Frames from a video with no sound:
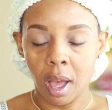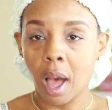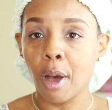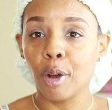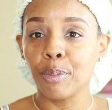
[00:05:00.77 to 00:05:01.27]

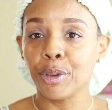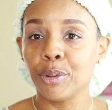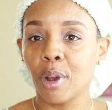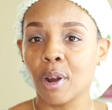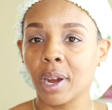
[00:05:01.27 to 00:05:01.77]
I hope
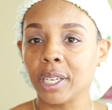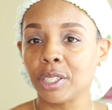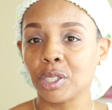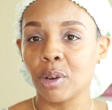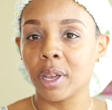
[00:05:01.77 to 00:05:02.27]
you are
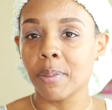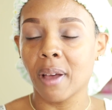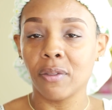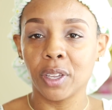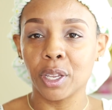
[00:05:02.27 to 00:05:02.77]
enjoying
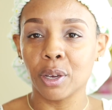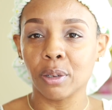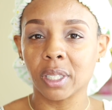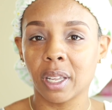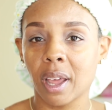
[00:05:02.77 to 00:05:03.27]
my
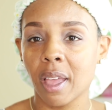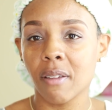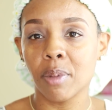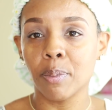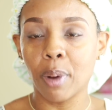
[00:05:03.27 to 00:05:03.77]
videos that I
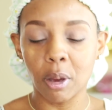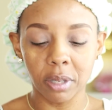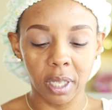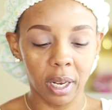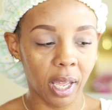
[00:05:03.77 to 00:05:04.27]
have been
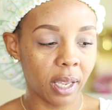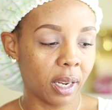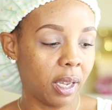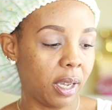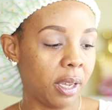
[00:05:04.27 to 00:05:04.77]
posting
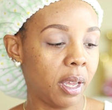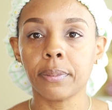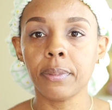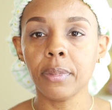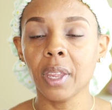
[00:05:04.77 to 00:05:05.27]
lately.
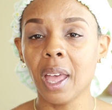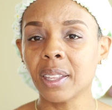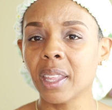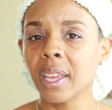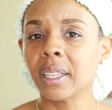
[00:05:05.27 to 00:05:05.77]
I
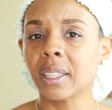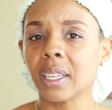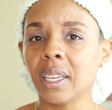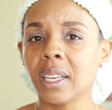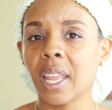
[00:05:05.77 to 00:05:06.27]
think
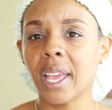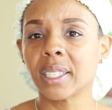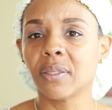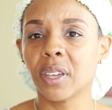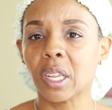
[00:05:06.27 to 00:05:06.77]
the
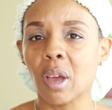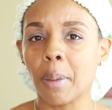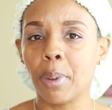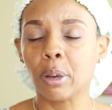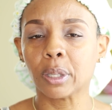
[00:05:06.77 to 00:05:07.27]
last video
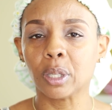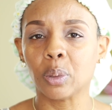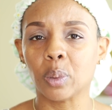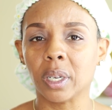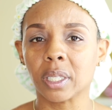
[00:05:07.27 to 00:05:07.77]
I
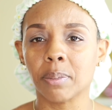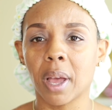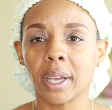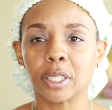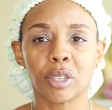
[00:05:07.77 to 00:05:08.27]
posted was
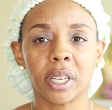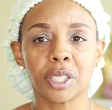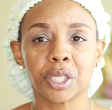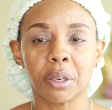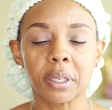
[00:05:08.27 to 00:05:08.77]
my Trader
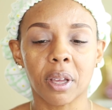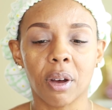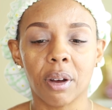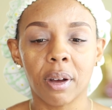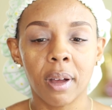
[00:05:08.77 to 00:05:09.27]
Joe's
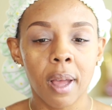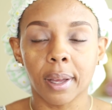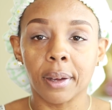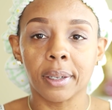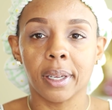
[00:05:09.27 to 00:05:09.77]
haul.
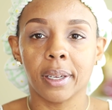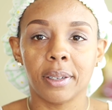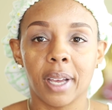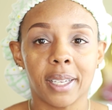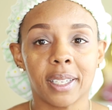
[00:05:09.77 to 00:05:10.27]
So yeah,
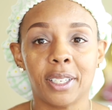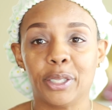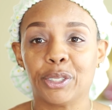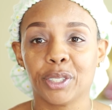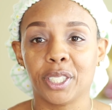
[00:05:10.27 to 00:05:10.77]
you guys, I
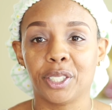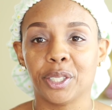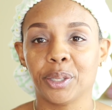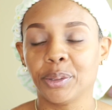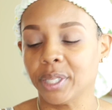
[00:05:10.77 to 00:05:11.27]
love Trader
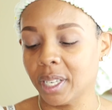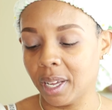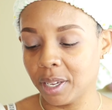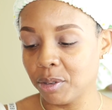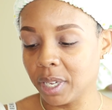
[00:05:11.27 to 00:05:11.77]
Joe's.
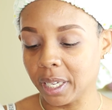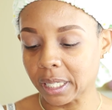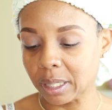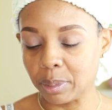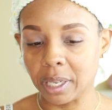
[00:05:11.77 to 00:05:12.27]
Like, you can get
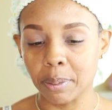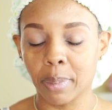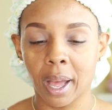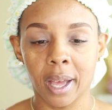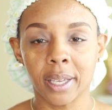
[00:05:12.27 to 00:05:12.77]
some good
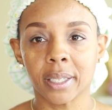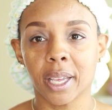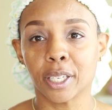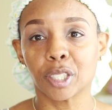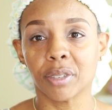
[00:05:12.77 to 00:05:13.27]
buys
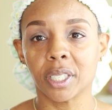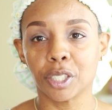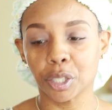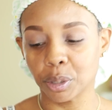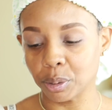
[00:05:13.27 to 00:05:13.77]
at Trader
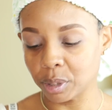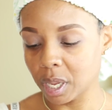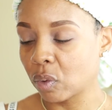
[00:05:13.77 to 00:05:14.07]
Joe's.